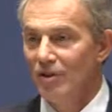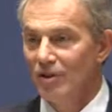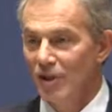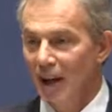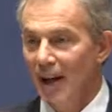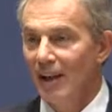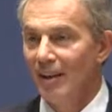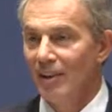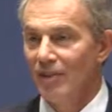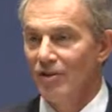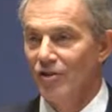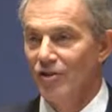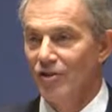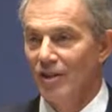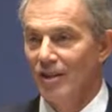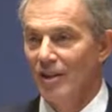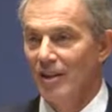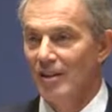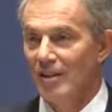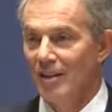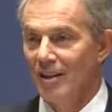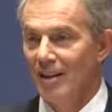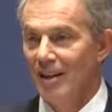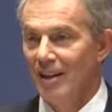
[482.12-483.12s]

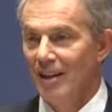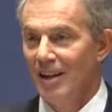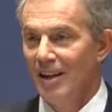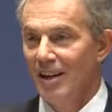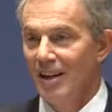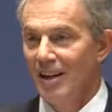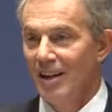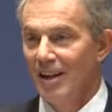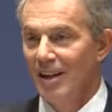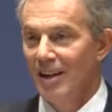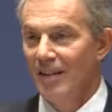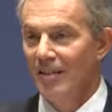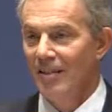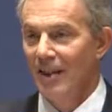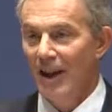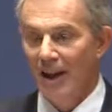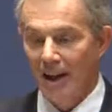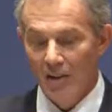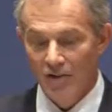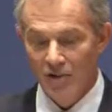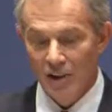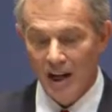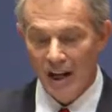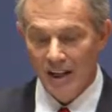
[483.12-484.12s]
challenges, they
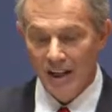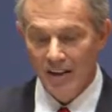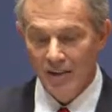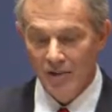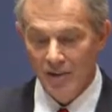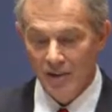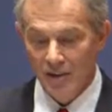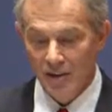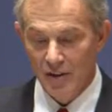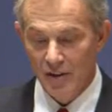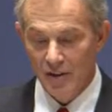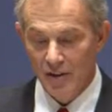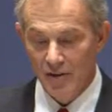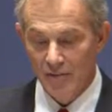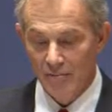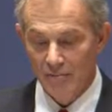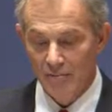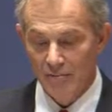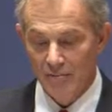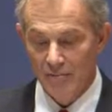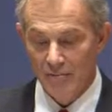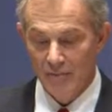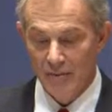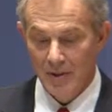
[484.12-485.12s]
are challenges
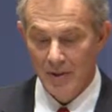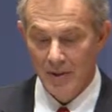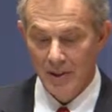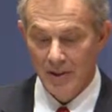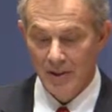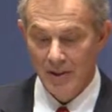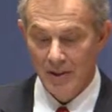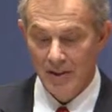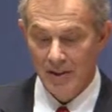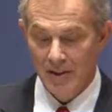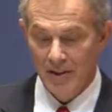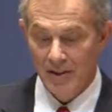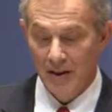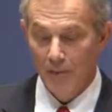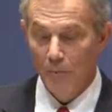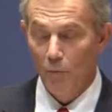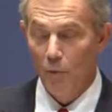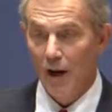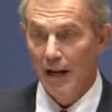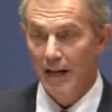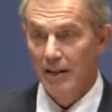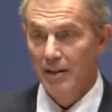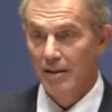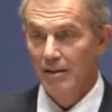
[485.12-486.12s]
in some
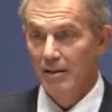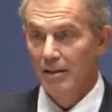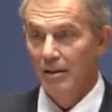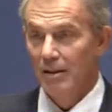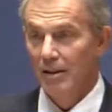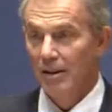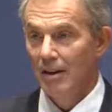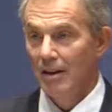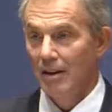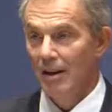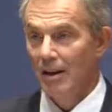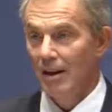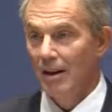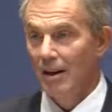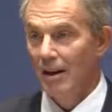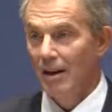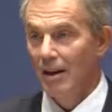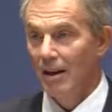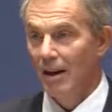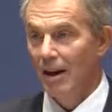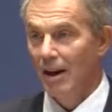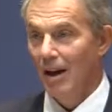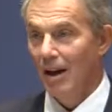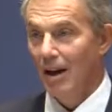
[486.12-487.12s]
ways
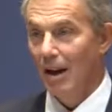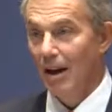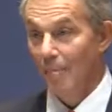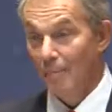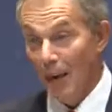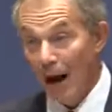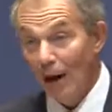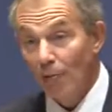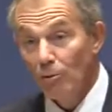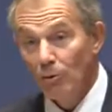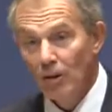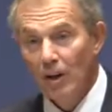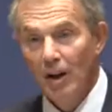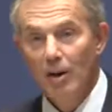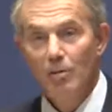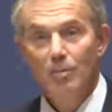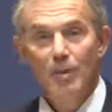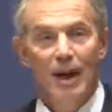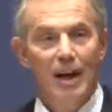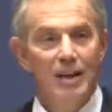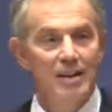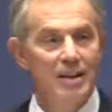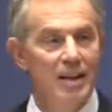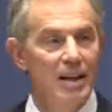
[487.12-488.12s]
about
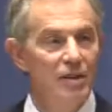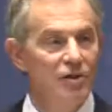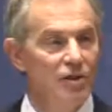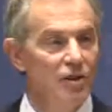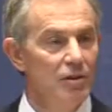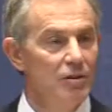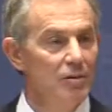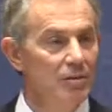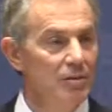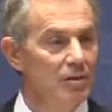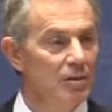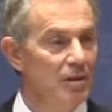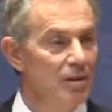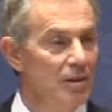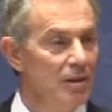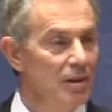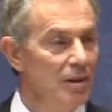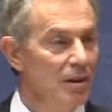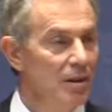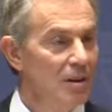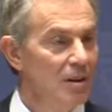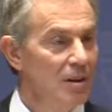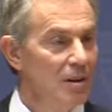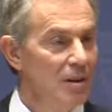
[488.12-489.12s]
globalization.
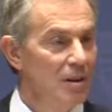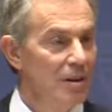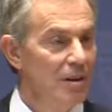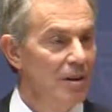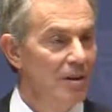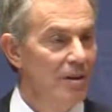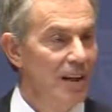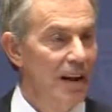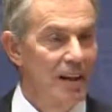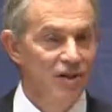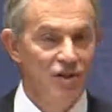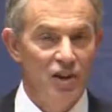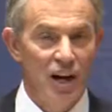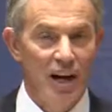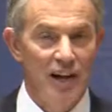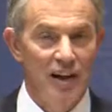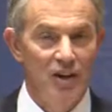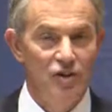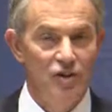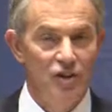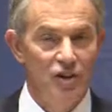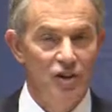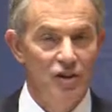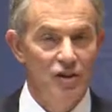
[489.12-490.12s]
They're
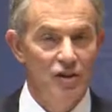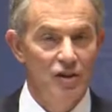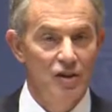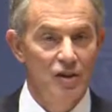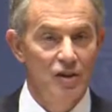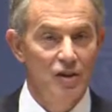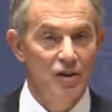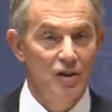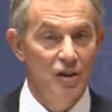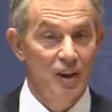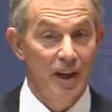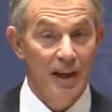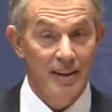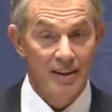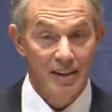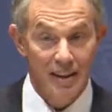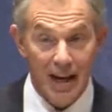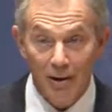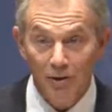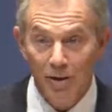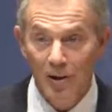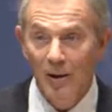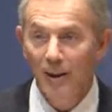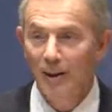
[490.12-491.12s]
challenges that
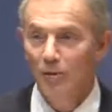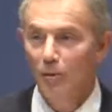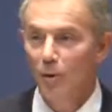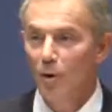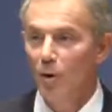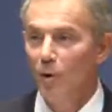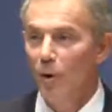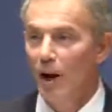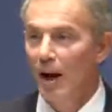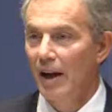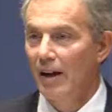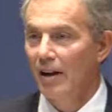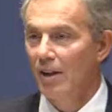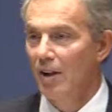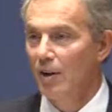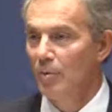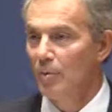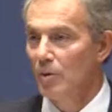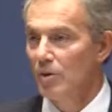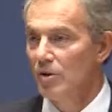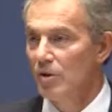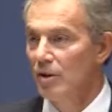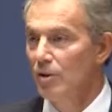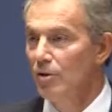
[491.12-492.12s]
undoubtedly require
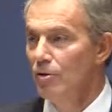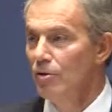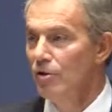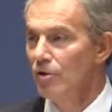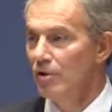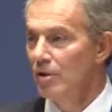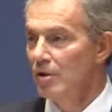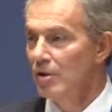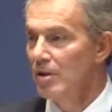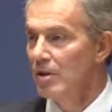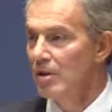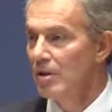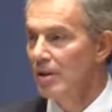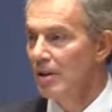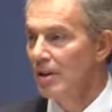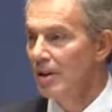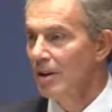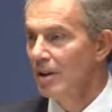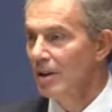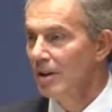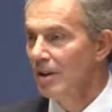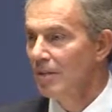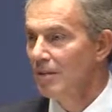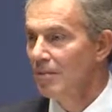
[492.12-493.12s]
global solutions,
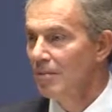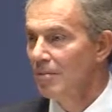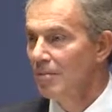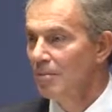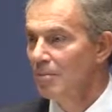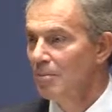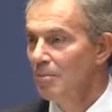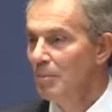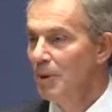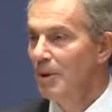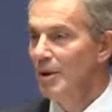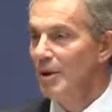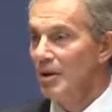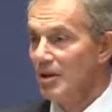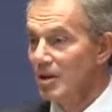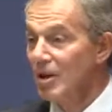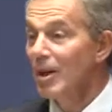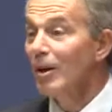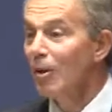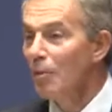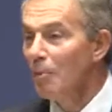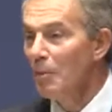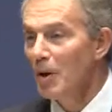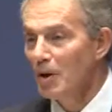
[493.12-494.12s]
but the
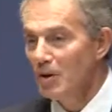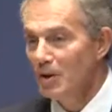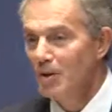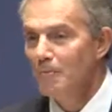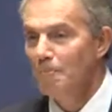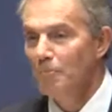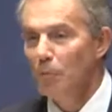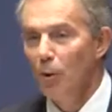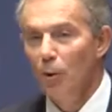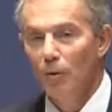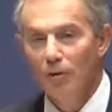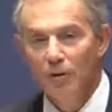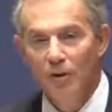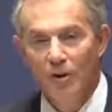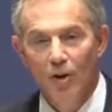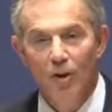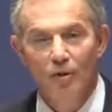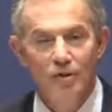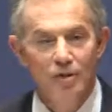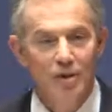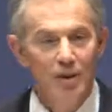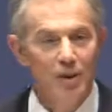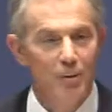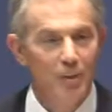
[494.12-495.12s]
single most important
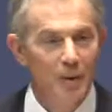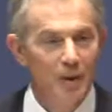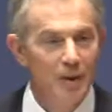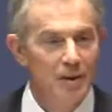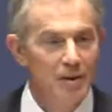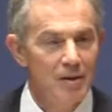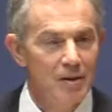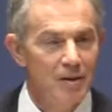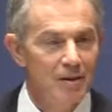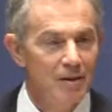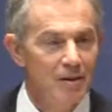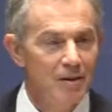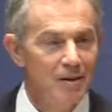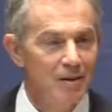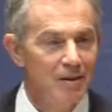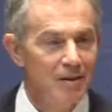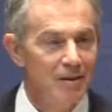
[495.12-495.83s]
consequence